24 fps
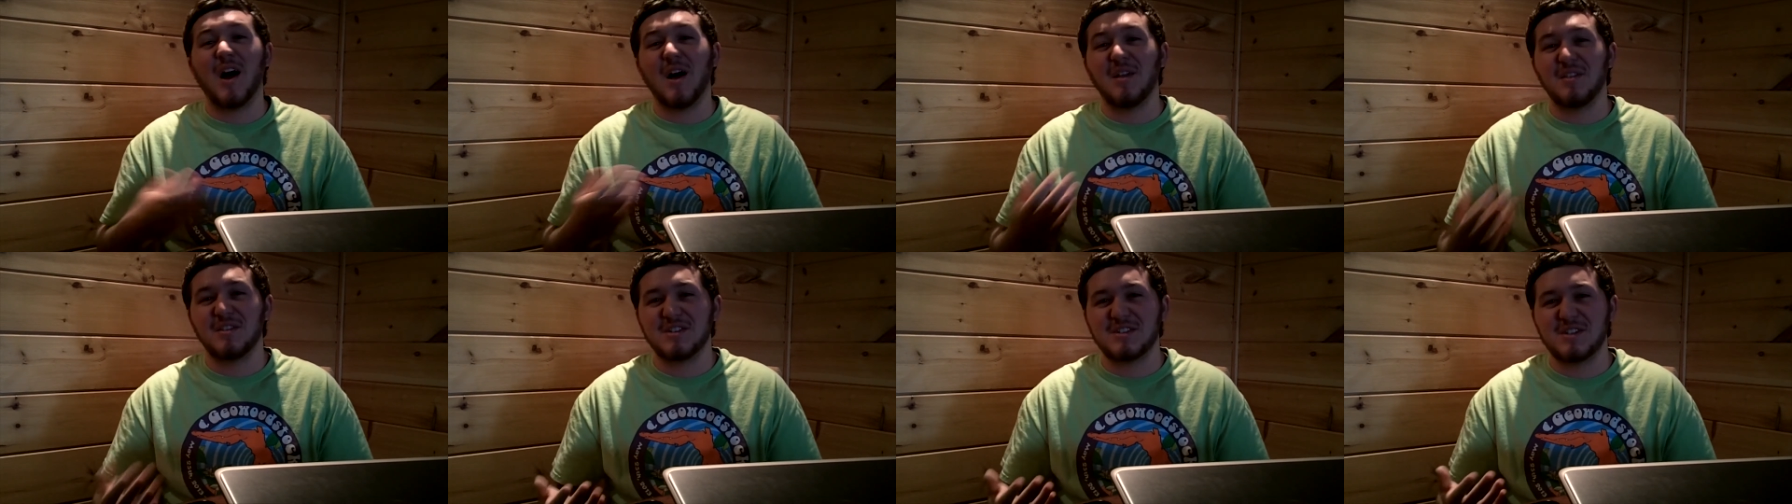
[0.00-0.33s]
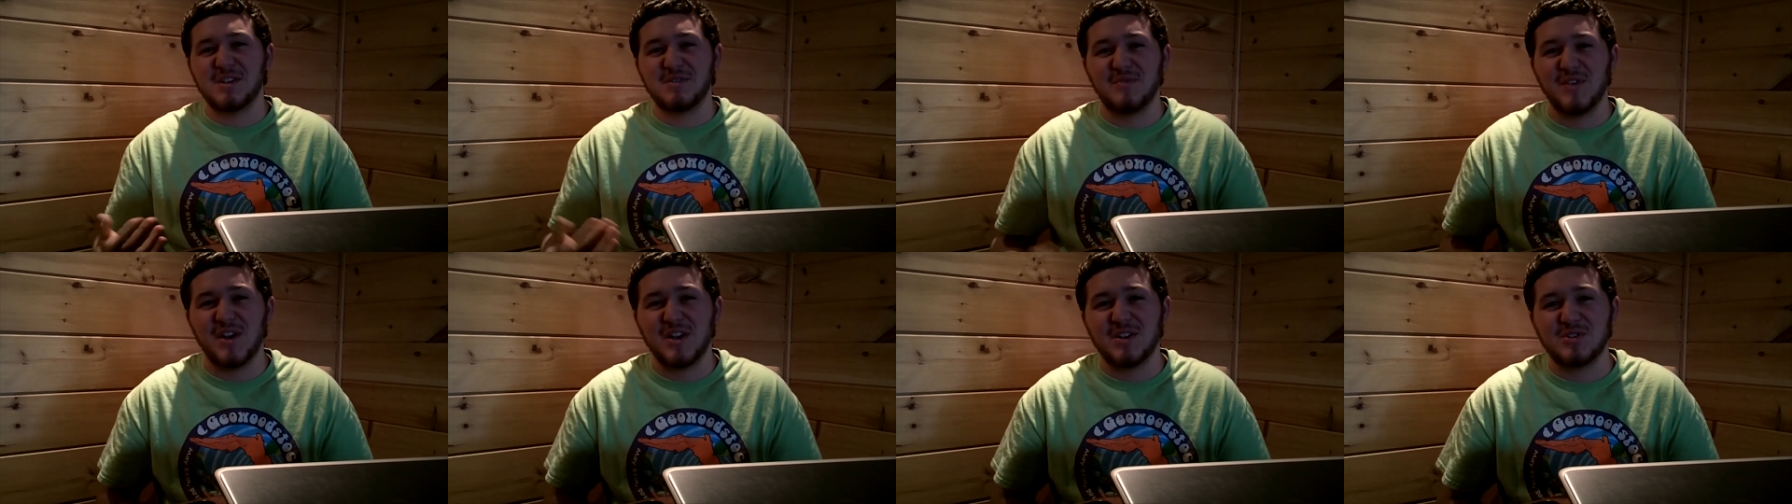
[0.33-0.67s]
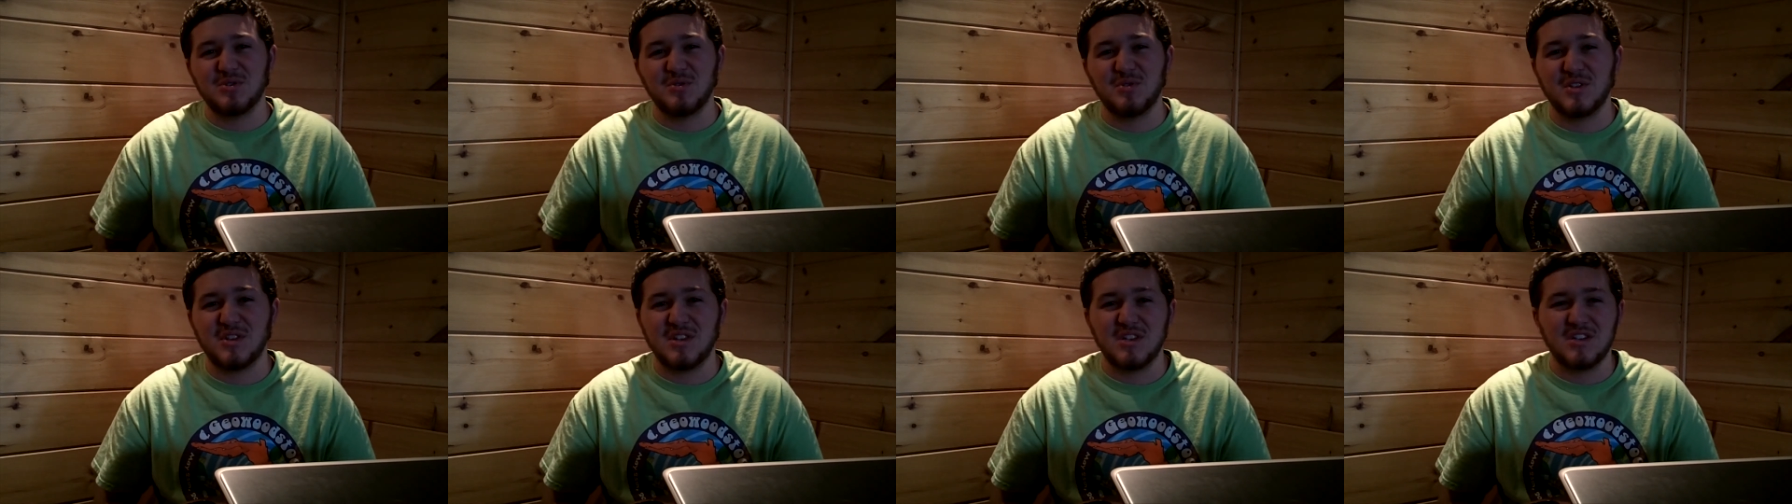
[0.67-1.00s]
on this
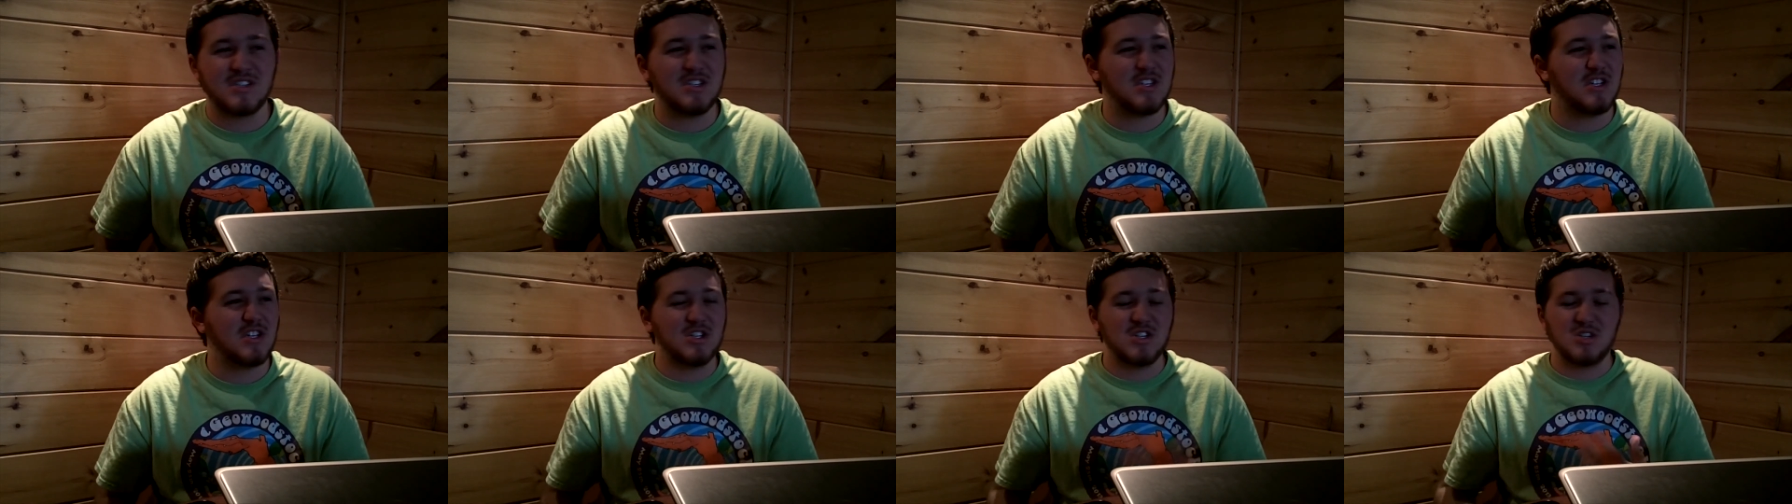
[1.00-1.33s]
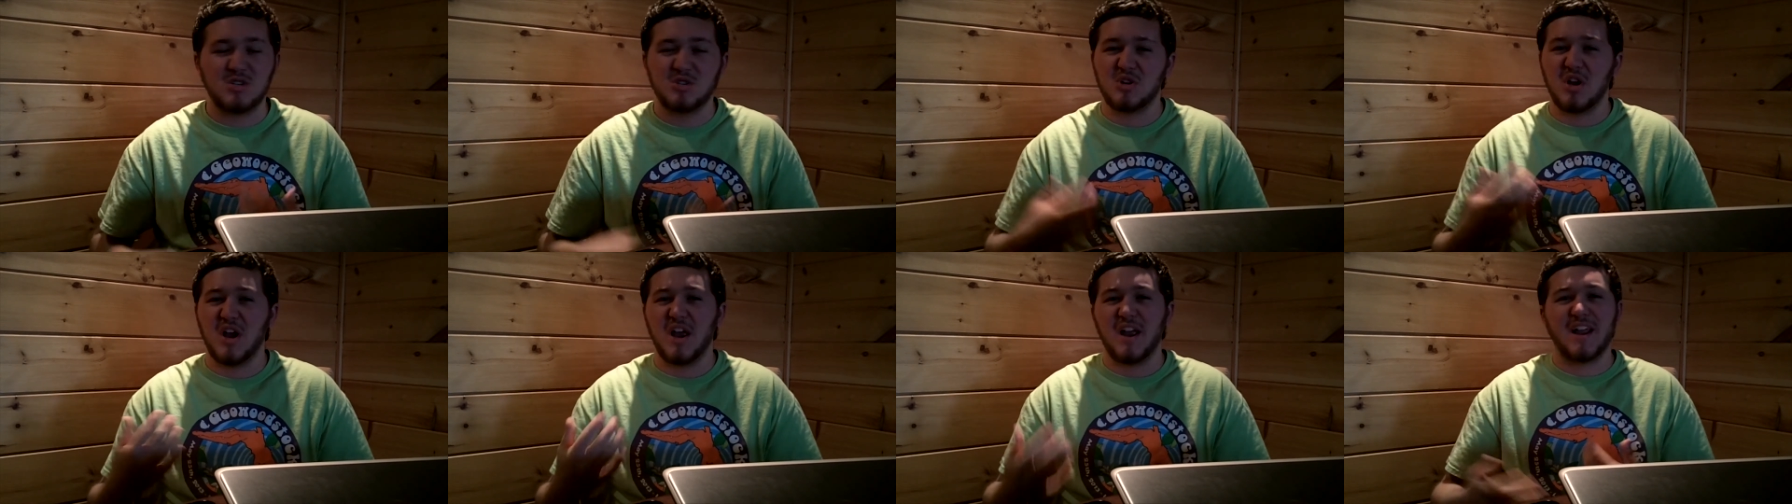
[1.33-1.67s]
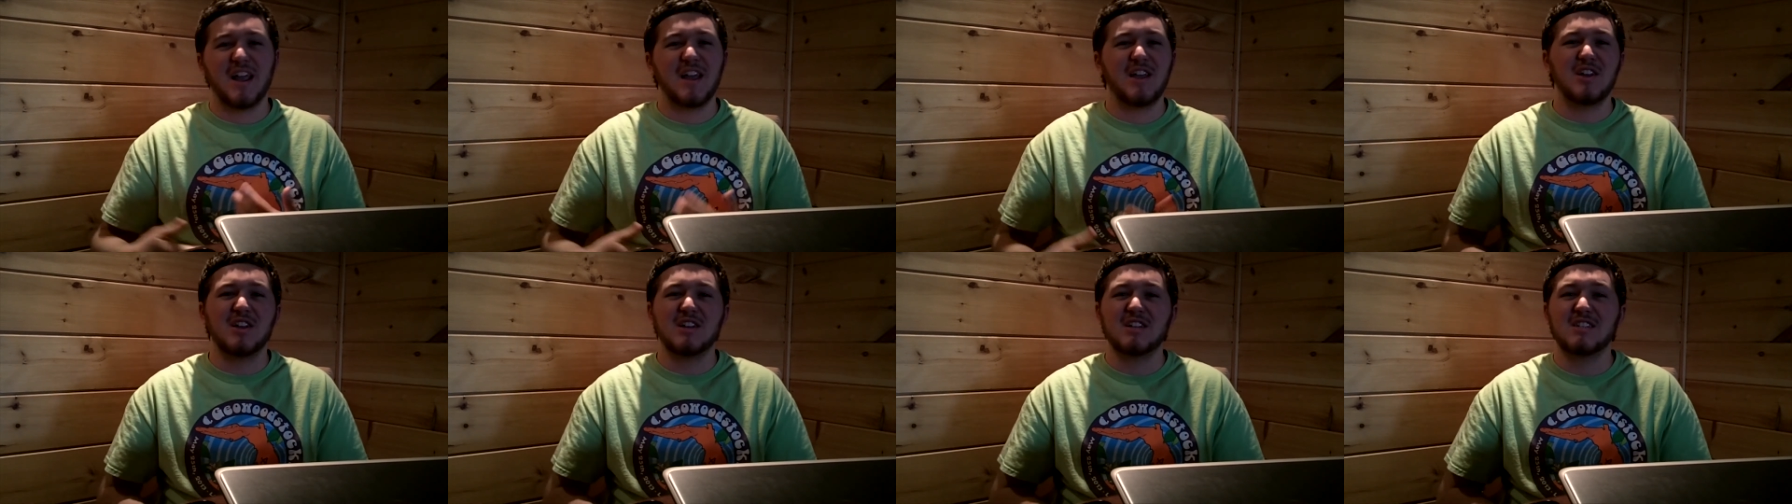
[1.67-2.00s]
adventure with us to just try and
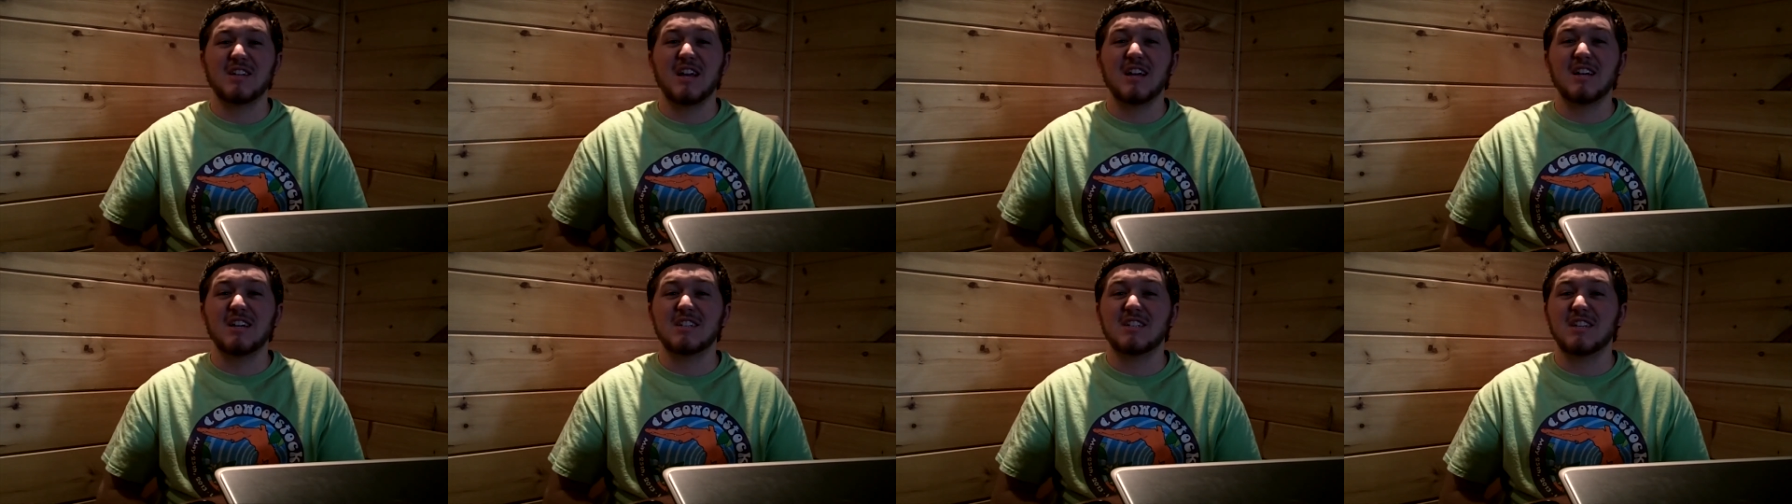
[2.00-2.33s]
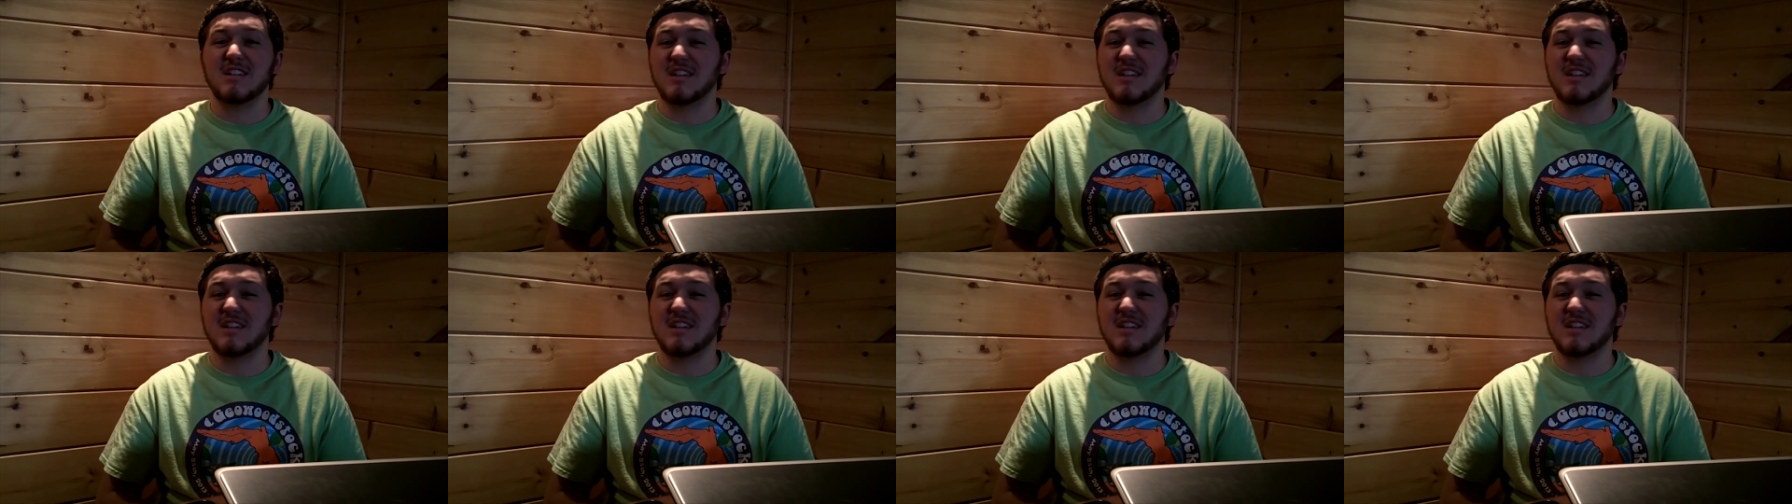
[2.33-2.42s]
get you excited,